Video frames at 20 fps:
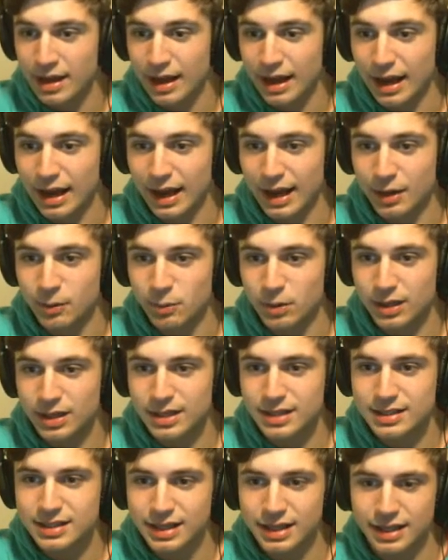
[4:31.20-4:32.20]
And we're gonna
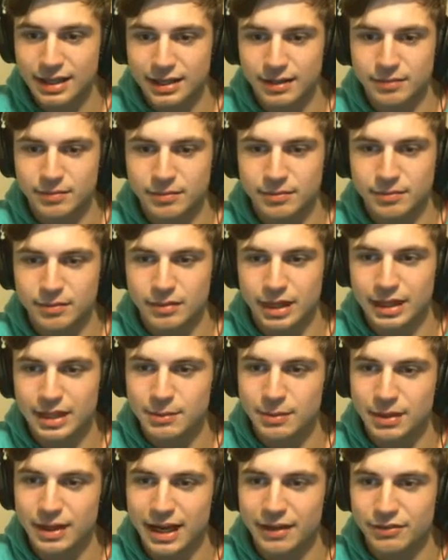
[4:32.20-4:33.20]
see Lucky
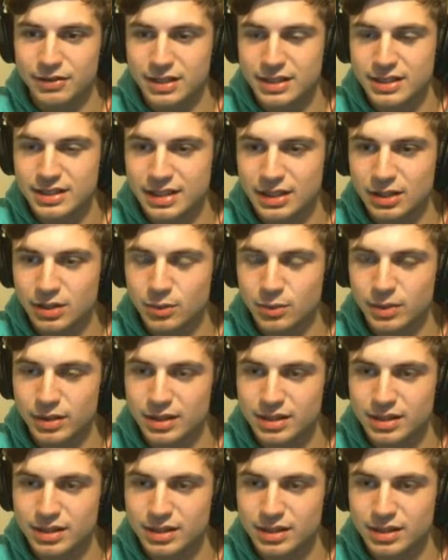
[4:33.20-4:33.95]
Me have to deal with